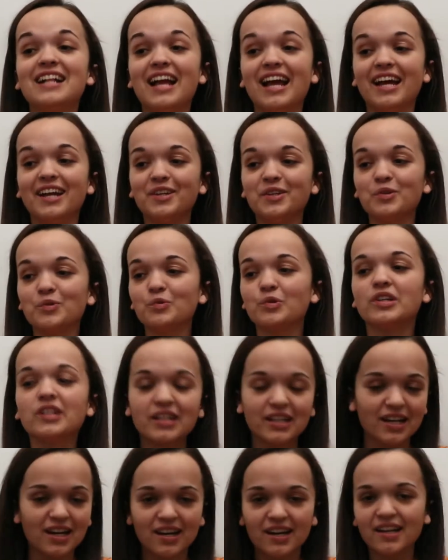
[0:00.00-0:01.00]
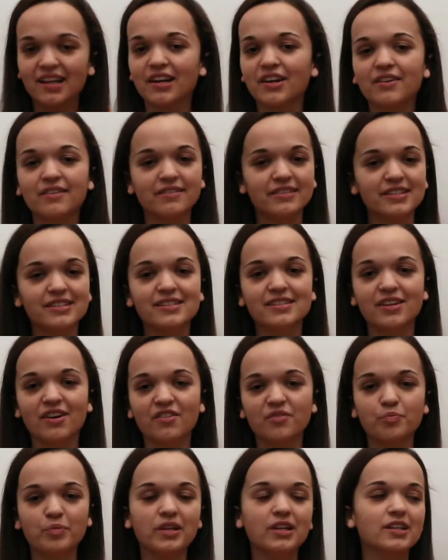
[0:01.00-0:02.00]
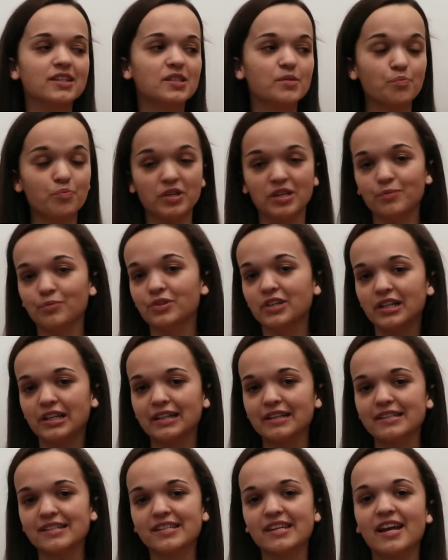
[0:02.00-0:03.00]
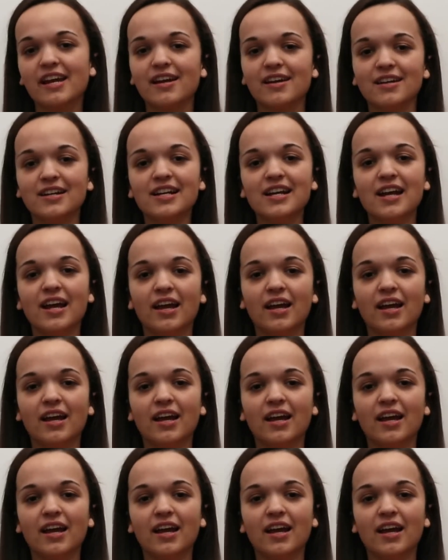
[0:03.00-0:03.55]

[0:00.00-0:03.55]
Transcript: and you really gotta get over yourself because people are gonna stare